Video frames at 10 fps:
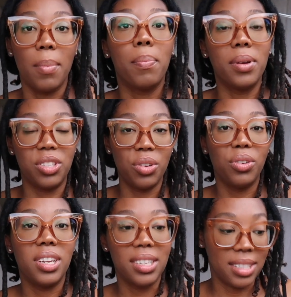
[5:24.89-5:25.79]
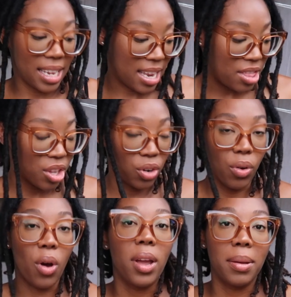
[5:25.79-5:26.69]
petunias in the
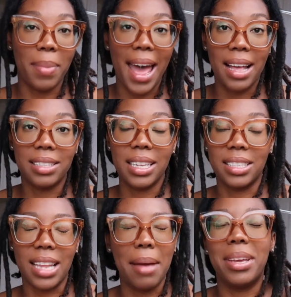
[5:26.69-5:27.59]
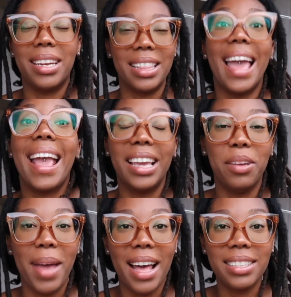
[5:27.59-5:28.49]
growing baskets, in the
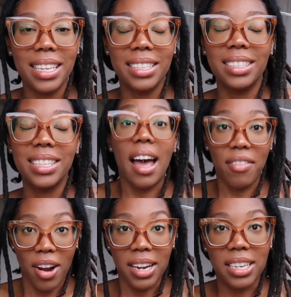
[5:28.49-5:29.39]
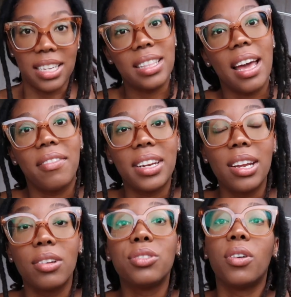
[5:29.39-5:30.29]
hanging baskets. I've already did that
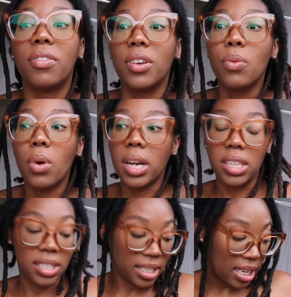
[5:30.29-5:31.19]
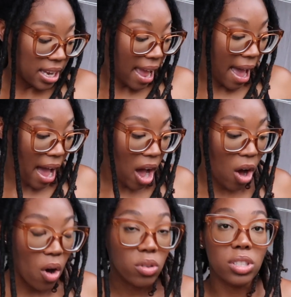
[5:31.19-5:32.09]
video, so if you want to see
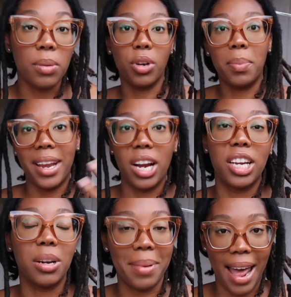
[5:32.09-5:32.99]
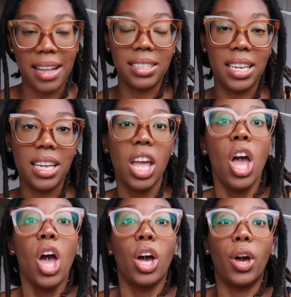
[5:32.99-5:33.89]
how to prepare your basket,
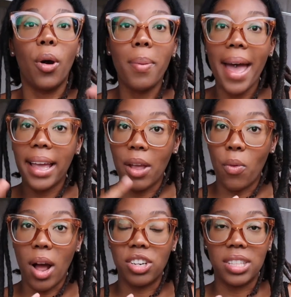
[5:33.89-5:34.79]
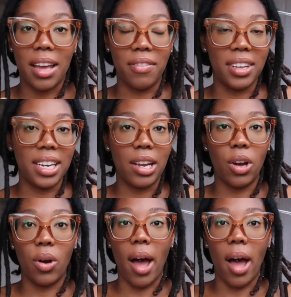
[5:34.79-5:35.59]
go back and watch that video.